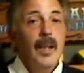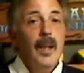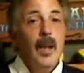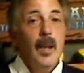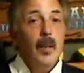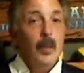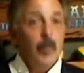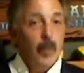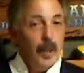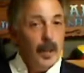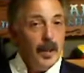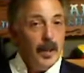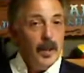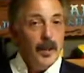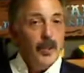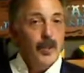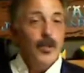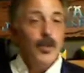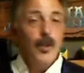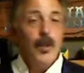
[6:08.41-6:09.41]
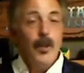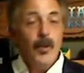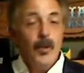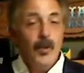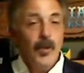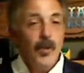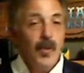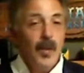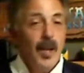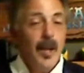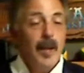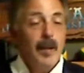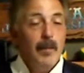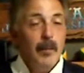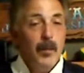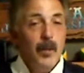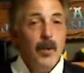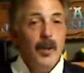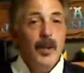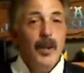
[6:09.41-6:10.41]
On one of these shows,
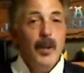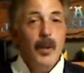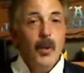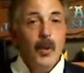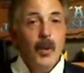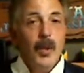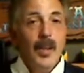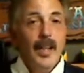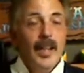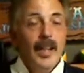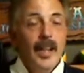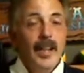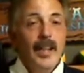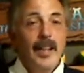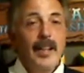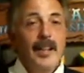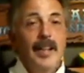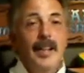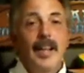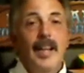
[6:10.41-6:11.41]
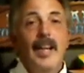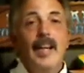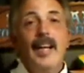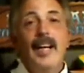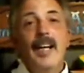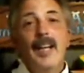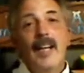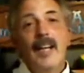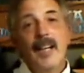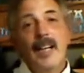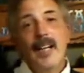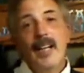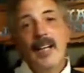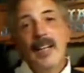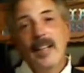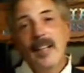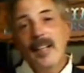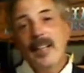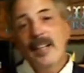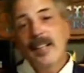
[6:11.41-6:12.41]
I'm going to go ahead
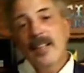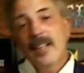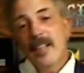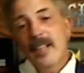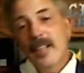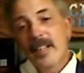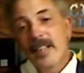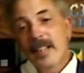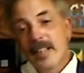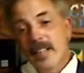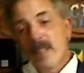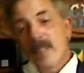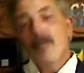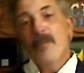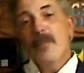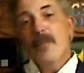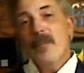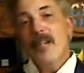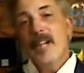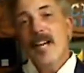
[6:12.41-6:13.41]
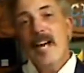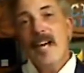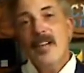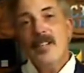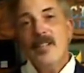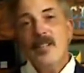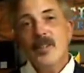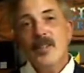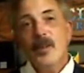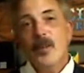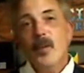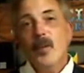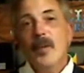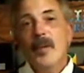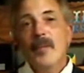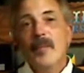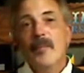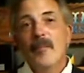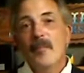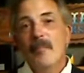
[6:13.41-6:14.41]
and give a reaction to
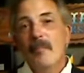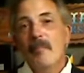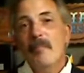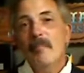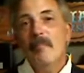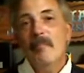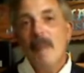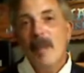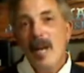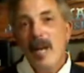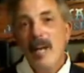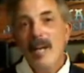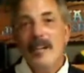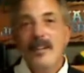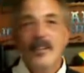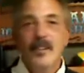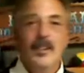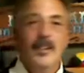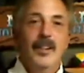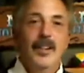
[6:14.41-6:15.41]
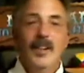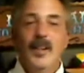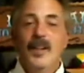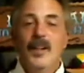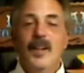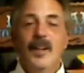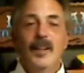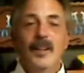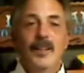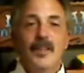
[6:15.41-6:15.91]
one of my uh,